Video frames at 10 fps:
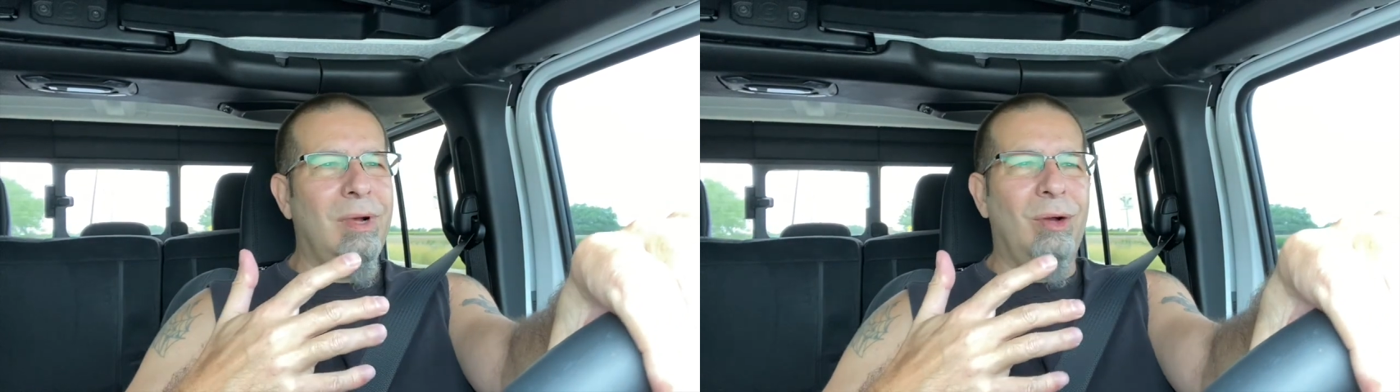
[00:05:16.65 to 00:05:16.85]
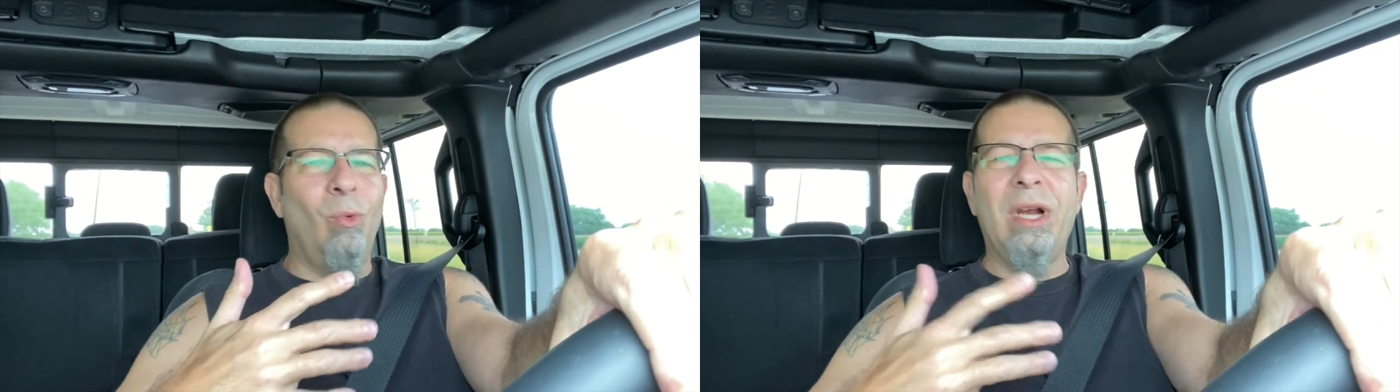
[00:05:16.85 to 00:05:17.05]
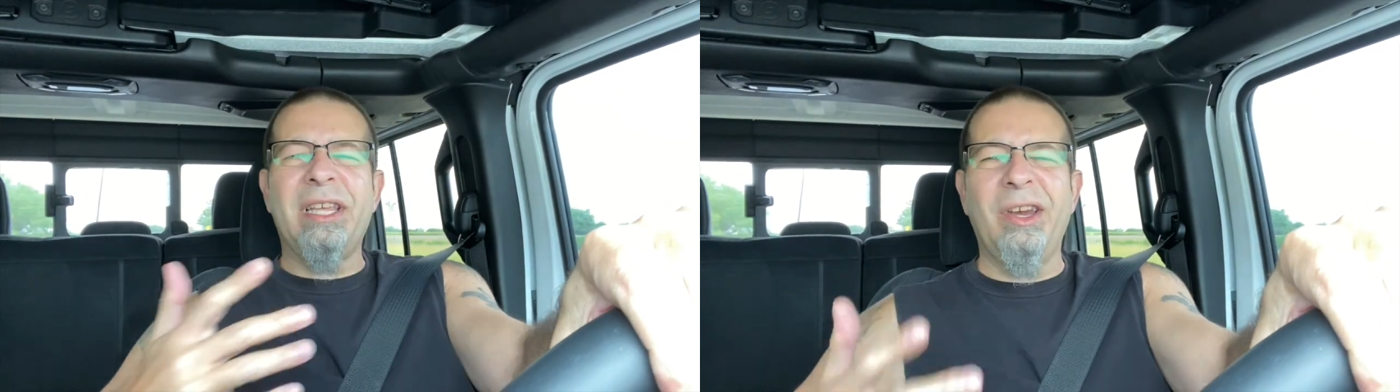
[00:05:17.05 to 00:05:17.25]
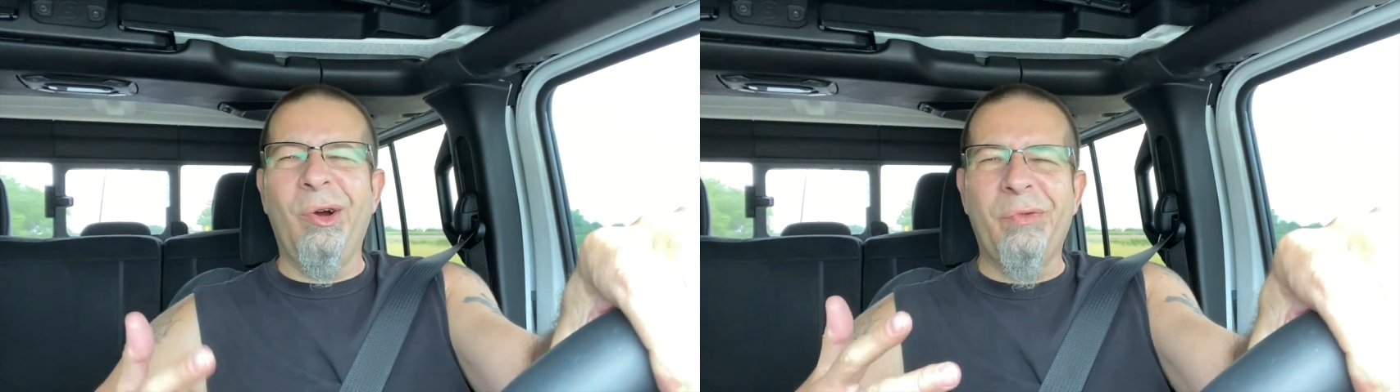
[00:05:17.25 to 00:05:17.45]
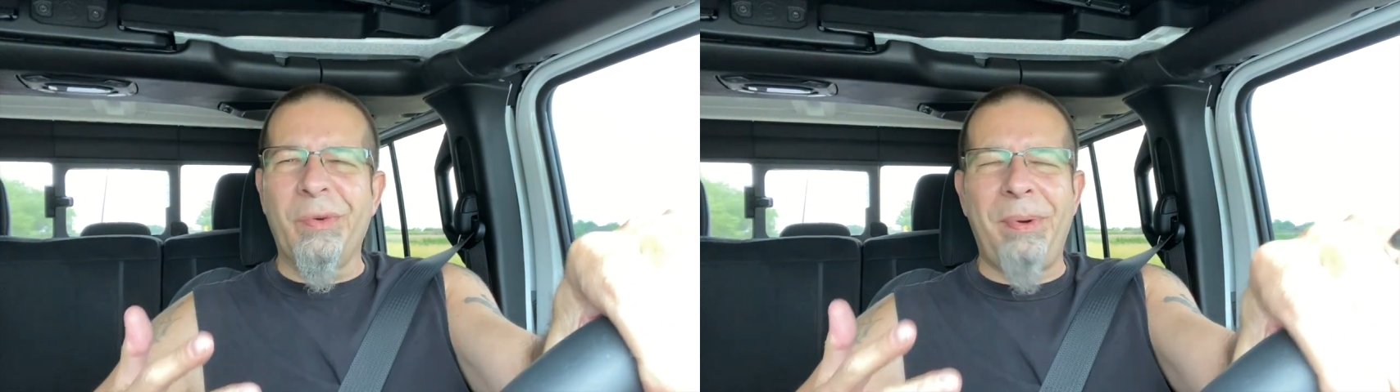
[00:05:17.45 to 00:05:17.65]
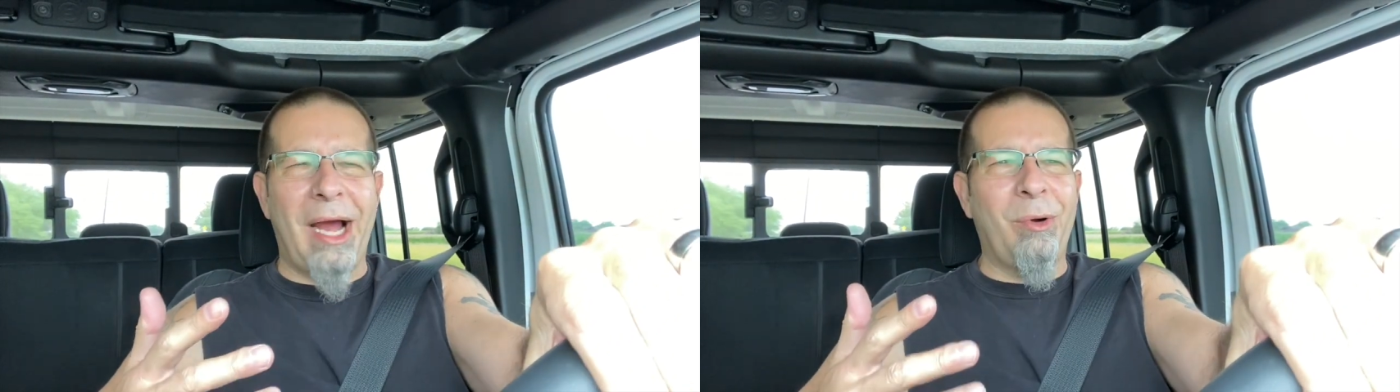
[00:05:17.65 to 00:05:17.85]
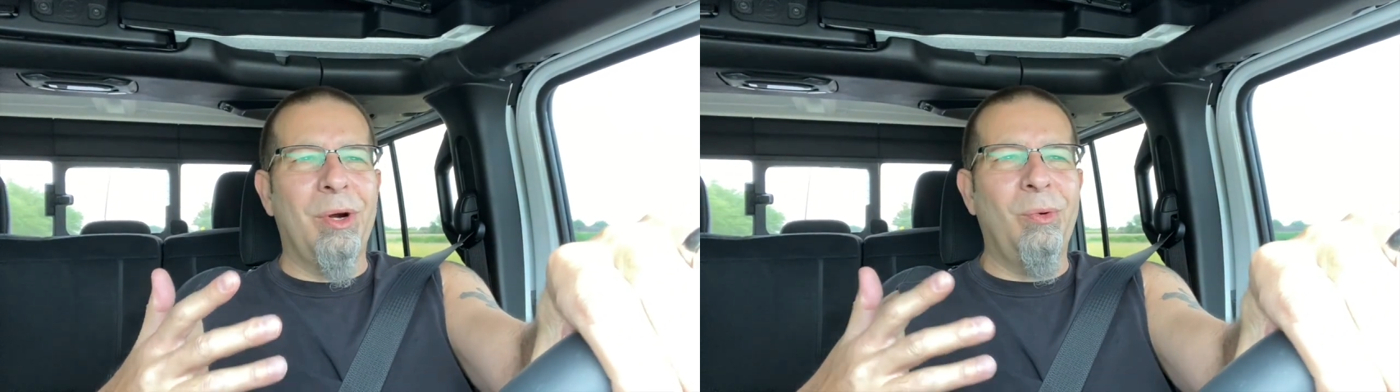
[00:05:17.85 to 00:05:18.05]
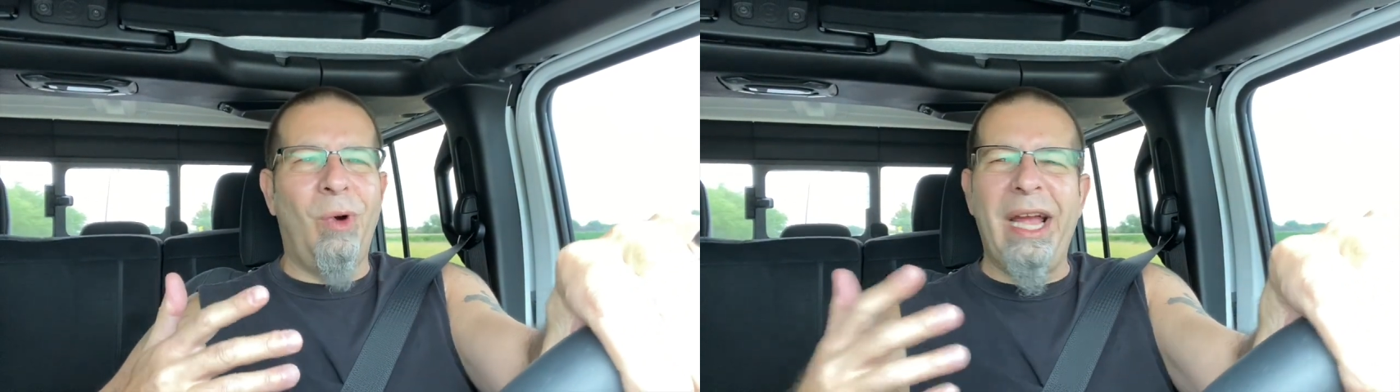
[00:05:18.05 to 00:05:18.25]
What can
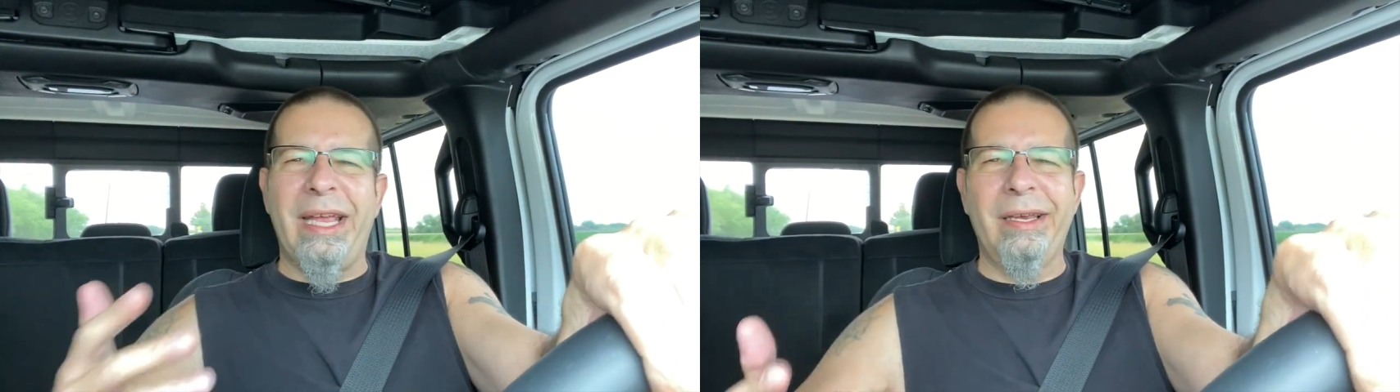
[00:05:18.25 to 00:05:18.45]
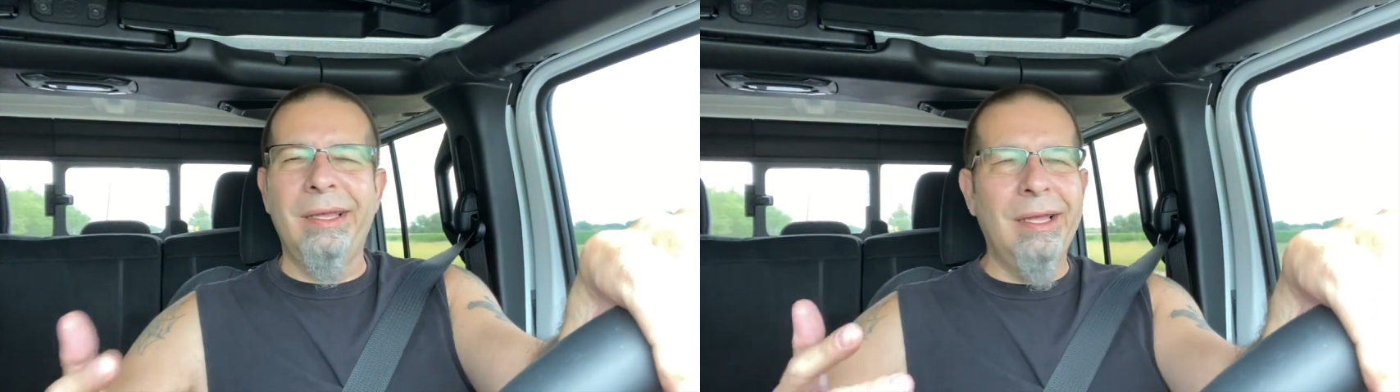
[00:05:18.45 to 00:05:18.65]
overpower white?